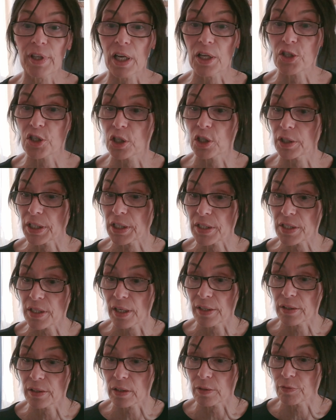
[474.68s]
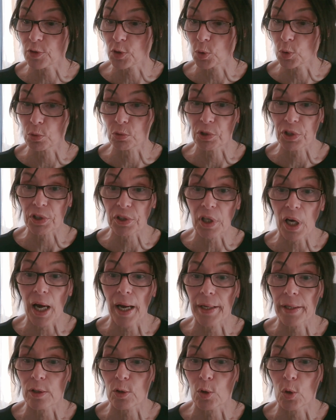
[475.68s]
a financial incentive to
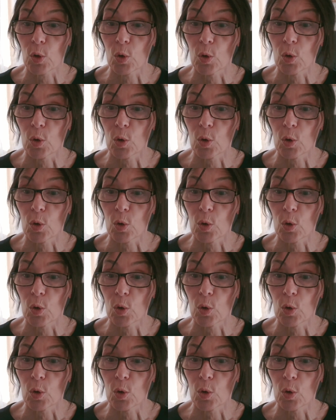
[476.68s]
retire